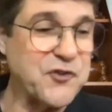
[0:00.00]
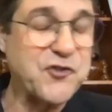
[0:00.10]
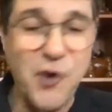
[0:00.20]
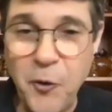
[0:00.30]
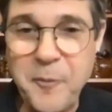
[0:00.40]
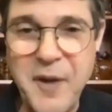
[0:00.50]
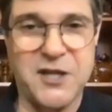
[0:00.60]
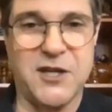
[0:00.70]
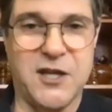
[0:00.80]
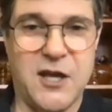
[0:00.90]
So
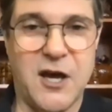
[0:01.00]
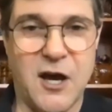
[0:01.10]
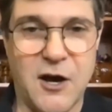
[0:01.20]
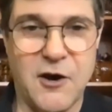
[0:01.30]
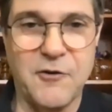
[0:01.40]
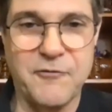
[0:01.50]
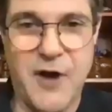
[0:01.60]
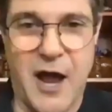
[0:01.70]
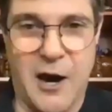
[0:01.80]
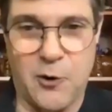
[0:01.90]
many of
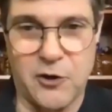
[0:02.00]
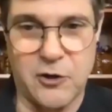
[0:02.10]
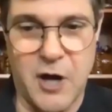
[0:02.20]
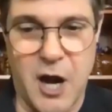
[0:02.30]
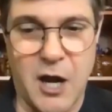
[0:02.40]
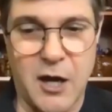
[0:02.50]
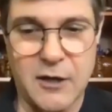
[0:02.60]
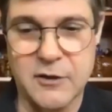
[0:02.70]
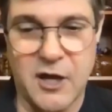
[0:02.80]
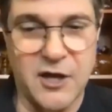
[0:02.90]

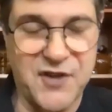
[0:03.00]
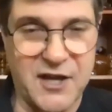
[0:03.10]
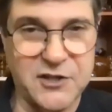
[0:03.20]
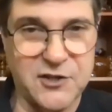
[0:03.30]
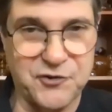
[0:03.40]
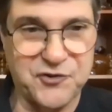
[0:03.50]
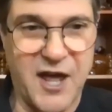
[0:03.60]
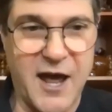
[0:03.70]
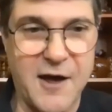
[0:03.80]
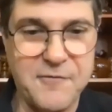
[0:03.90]
our technical
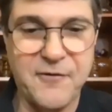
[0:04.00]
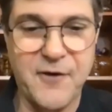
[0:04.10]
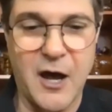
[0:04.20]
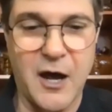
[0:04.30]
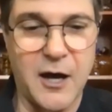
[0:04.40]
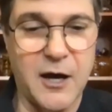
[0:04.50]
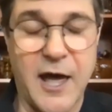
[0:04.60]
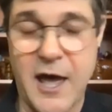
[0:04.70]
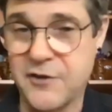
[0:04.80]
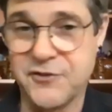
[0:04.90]
staff
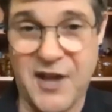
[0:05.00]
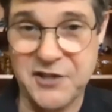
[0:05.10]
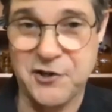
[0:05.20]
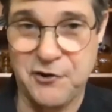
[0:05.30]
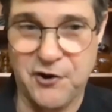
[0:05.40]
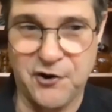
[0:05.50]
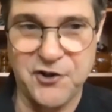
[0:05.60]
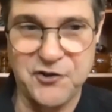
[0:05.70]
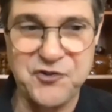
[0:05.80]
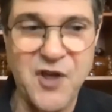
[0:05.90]
and technical
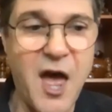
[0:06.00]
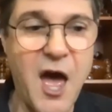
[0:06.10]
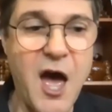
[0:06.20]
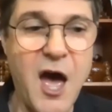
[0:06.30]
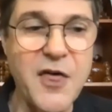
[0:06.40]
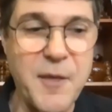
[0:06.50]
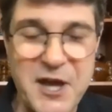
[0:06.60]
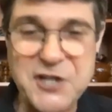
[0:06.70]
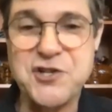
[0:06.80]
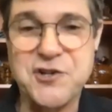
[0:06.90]
artists, they
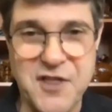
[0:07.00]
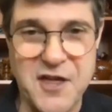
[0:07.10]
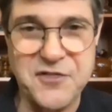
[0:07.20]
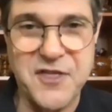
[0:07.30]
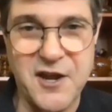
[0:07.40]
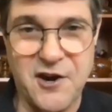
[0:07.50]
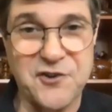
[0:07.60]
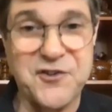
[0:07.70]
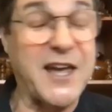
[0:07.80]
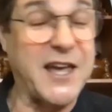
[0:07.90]
make sure that they
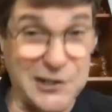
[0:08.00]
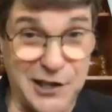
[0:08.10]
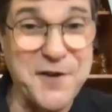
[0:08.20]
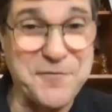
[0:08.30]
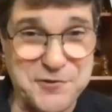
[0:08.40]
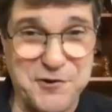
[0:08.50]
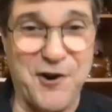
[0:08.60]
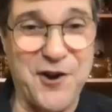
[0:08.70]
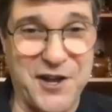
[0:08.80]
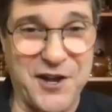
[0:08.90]
are taking life
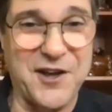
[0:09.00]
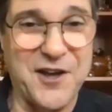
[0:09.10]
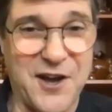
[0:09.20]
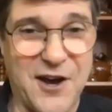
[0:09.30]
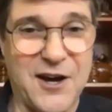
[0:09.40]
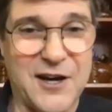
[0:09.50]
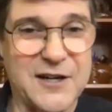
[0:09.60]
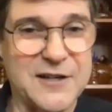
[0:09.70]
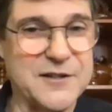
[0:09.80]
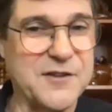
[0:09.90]
drawing
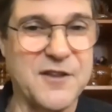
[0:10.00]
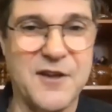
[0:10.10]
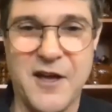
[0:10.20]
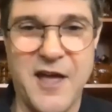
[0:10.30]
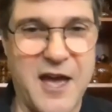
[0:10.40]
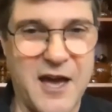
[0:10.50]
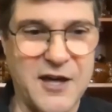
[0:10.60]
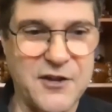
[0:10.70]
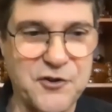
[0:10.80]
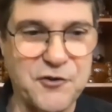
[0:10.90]

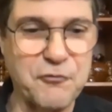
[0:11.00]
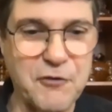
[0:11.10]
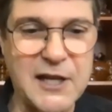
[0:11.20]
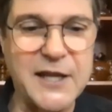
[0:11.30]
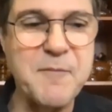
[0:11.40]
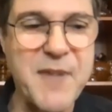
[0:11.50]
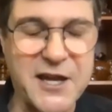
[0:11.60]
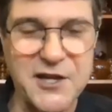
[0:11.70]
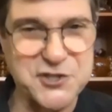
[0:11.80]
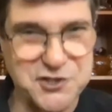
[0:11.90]
and really
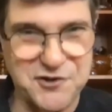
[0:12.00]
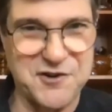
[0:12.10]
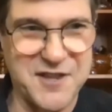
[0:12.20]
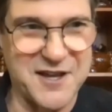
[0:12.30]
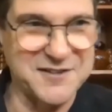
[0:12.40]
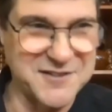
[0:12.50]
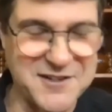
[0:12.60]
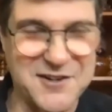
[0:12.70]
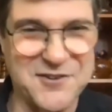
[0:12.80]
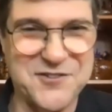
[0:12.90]
making sure that,
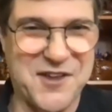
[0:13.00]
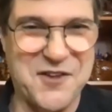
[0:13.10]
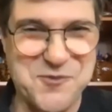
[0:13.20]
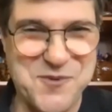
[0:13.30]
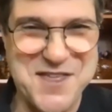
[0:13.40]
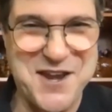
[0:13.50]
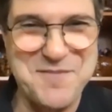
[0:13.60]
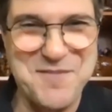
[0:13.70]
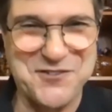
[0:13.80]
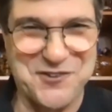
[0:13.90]
as with any
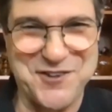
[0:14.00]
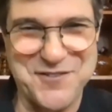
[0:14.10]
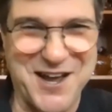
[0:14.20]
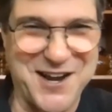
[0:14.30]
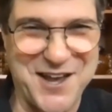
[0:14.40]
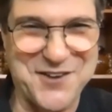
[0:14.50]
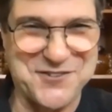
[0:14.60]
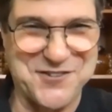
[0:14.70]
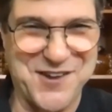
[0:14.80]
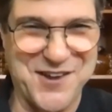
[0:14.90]
muscle, you've got to
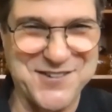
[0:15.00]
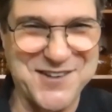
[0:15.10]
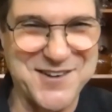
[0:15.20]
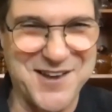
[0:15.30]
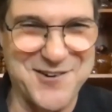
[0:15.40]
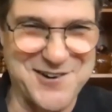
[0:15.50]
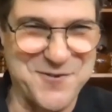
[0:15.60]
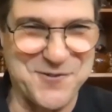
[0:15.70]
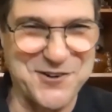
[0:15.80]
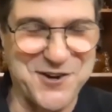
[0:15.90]
exercise it or
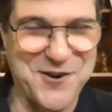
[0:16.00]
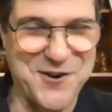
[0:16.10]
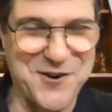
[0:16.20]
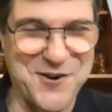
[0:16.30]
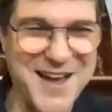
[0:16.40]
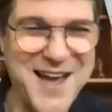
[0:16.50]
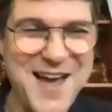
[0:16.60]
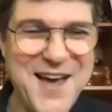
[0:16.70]
it will go away.